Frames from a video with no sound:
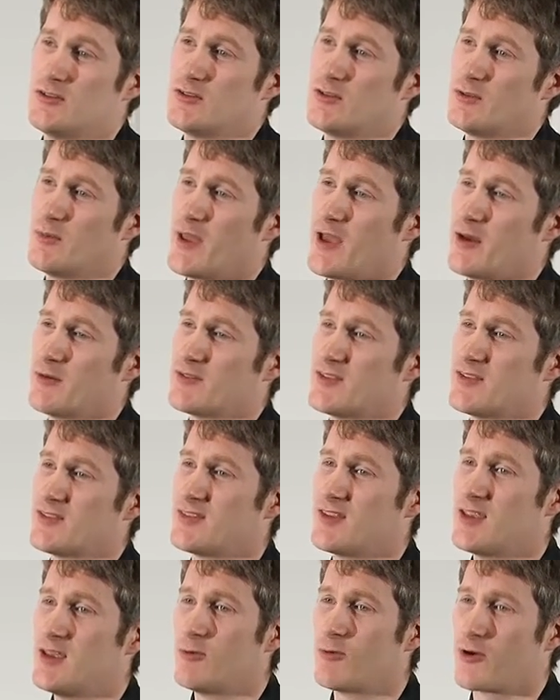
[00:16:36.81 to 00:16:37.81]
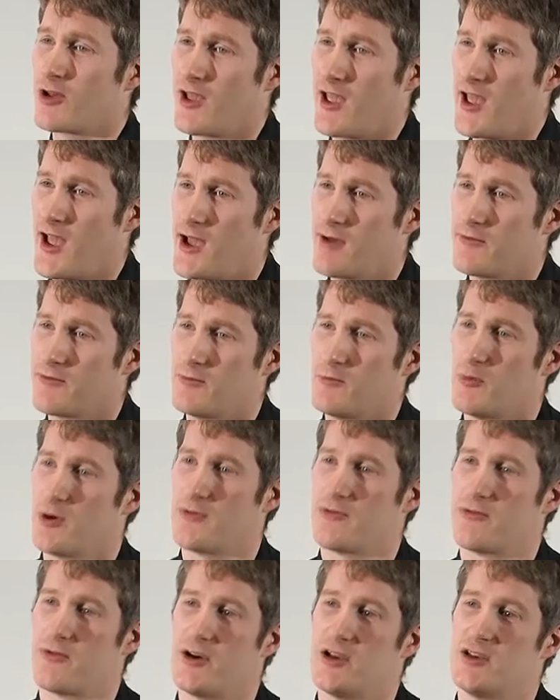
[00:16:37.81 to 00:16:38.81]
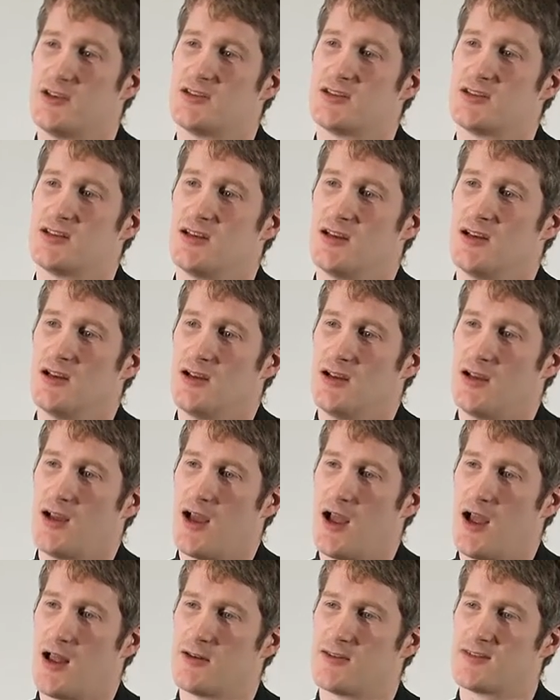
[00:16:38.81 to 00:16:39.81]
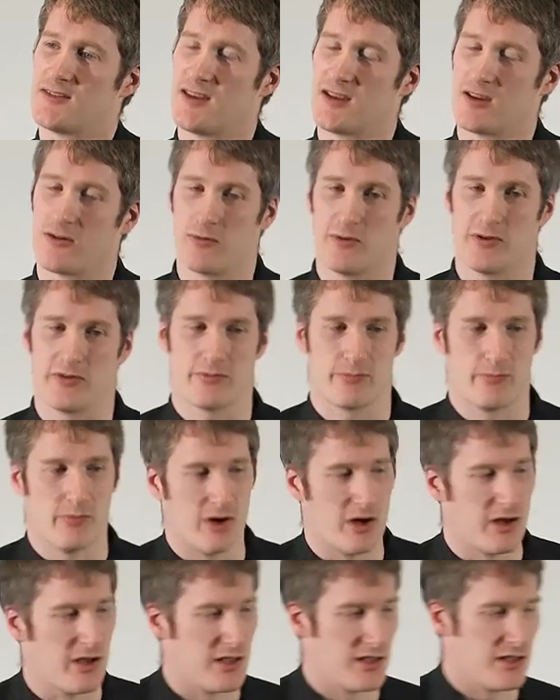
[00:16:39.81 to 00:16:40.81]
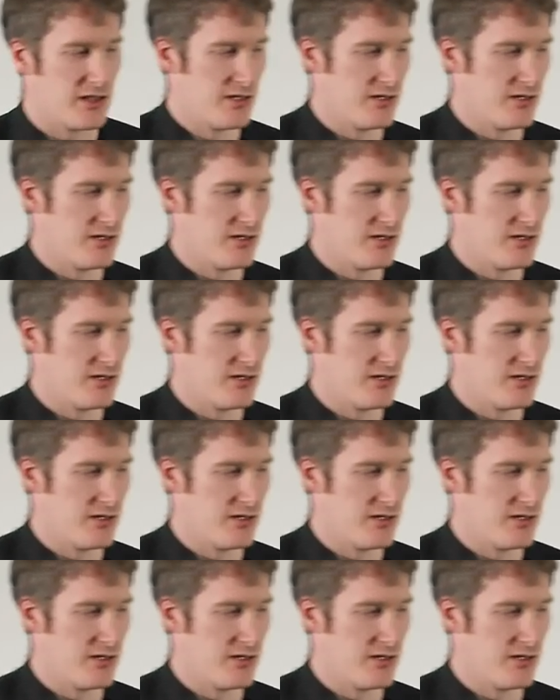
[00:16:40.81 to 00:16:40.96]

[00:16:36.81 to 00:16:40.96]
She'll be able to see what I have in my fridge and sync with my